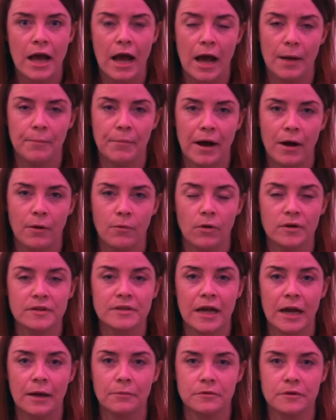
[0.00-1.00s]
about what
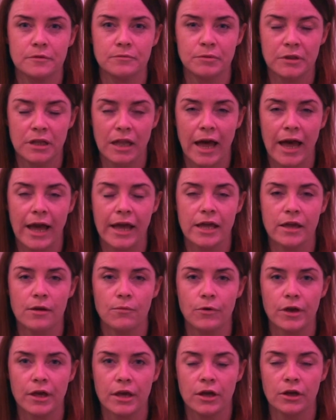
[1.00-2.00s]
types of play
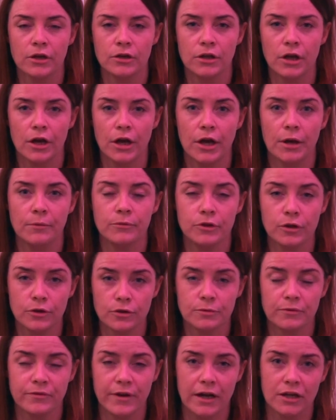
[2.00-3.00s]
we can
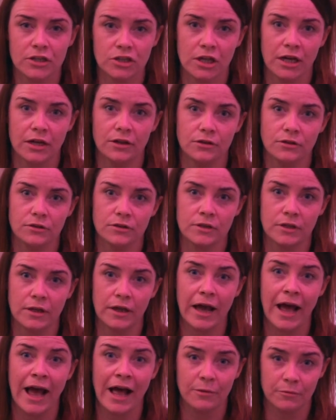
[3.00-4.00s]
use with our child to
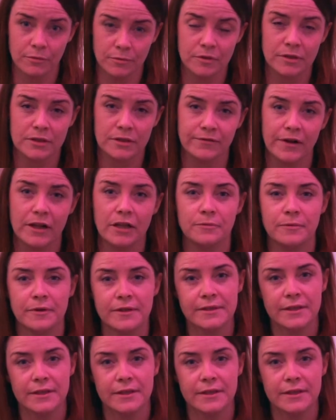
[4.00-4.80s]
help them to develop this